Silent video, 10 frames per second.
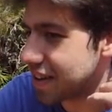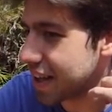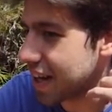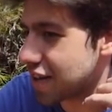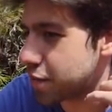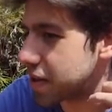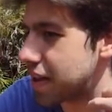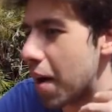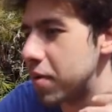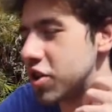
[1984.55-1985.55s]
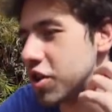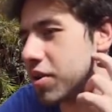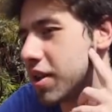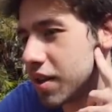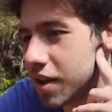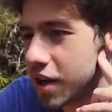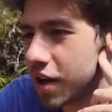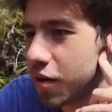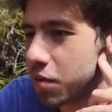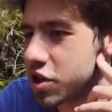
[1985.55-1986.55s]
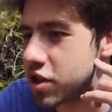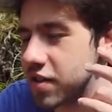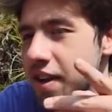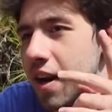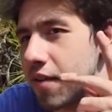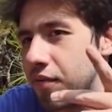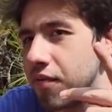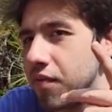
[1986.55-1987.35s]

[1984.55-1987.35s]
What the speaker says: to be a damaged unit, which does kind of